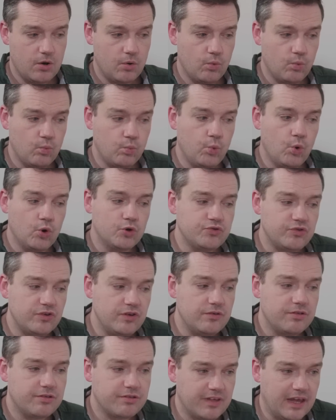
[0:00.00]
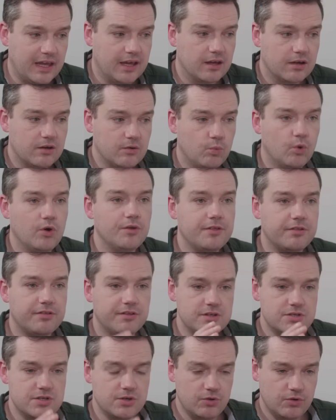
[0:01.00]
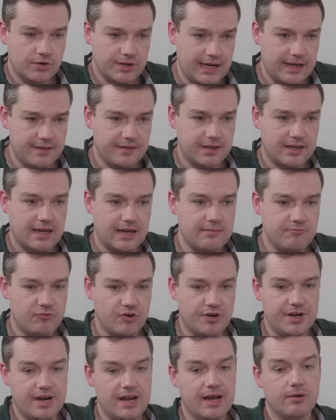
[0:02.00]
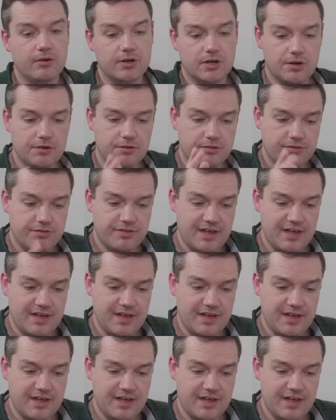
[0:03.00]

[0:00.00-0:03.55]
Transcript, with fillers: What do you think, what are the things you look at in the game right now and go,